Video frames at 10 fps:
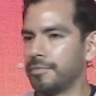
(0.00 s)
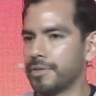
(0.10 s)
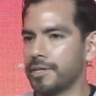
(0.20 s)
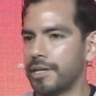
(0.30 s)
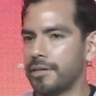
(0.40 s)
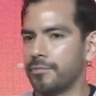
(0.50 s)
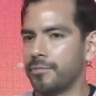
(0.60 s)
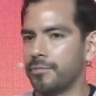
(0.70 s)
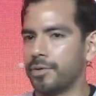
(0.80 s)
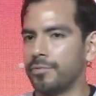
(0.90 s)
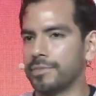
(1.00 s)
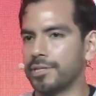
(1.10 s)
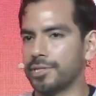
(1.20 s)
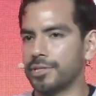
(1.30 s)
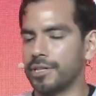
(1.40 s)
And we wanted to
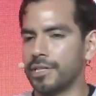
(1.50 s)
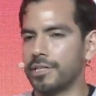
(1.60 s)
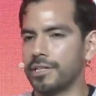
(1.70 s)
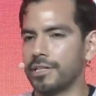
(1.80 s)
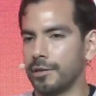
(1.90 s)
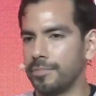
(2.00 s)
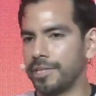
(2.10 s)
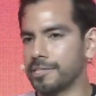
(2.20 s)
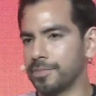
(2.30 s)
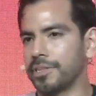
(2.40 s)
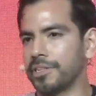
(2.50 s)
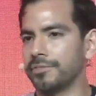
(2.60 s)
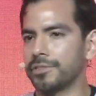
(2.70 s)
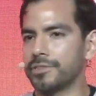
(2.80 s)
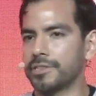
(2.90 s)
make sure that our biggest
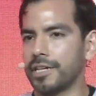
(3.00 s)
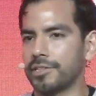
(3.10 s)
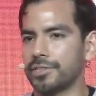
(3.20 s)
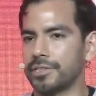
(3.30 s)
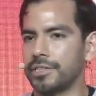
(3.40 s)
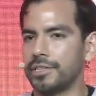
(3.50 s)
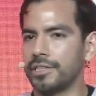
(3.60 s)
believers actually